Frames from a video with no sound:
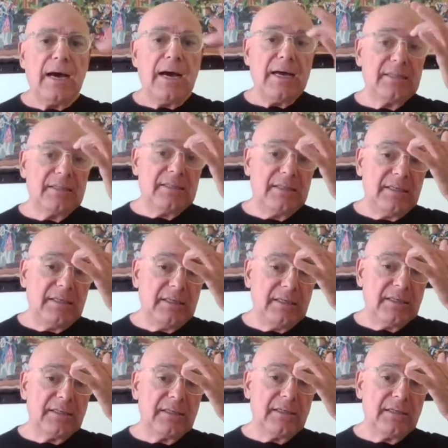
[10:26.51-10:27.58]

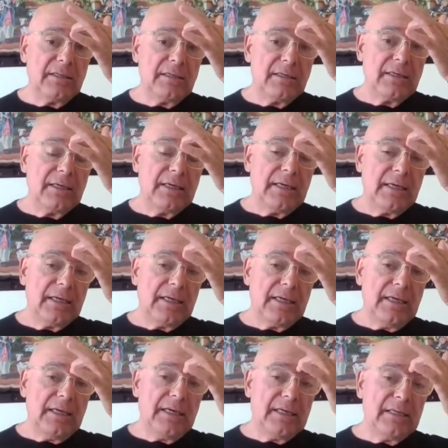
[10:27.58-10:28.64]
until
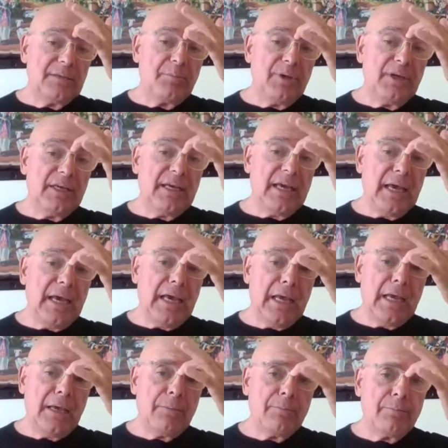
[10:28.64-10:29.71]
it
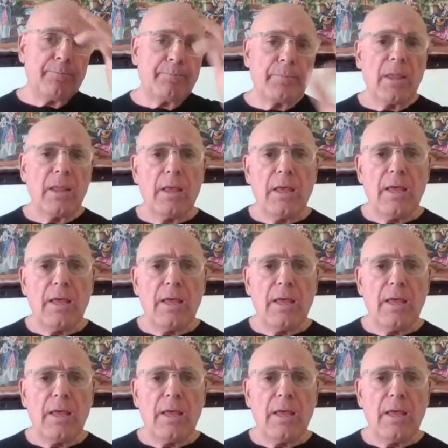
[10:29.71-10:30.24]
became